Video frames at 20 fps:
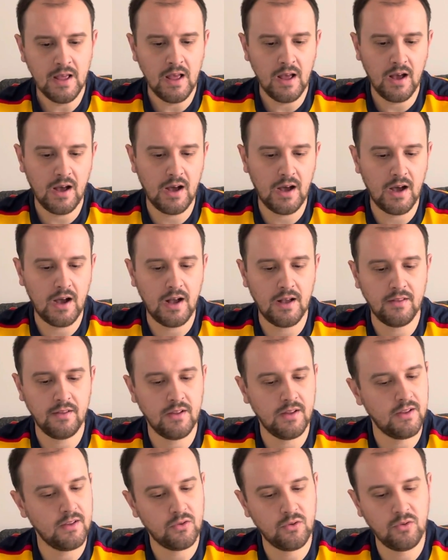
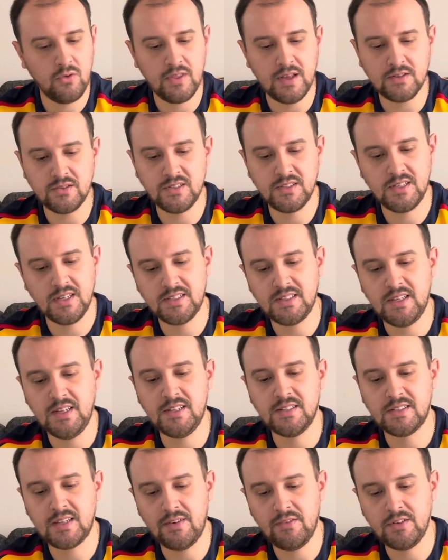
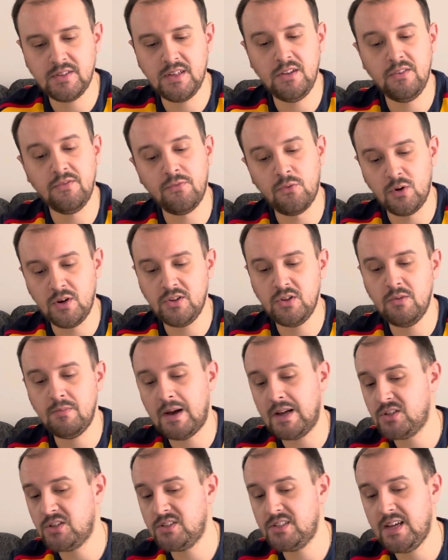2016-17, 42
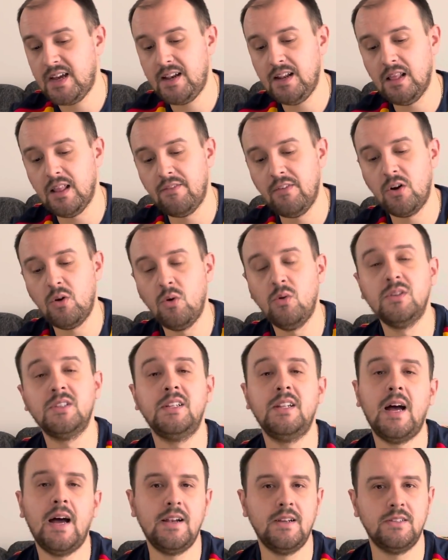matches. He had 11 goals and
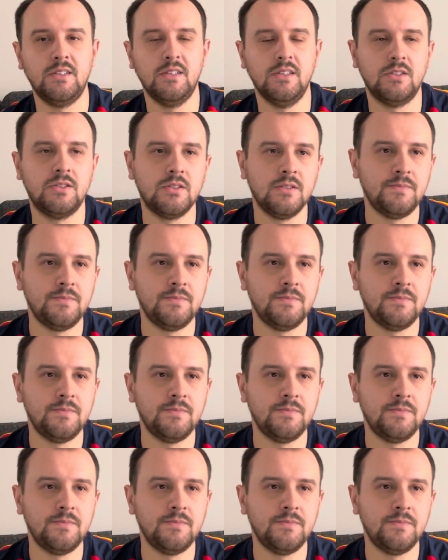9 assists.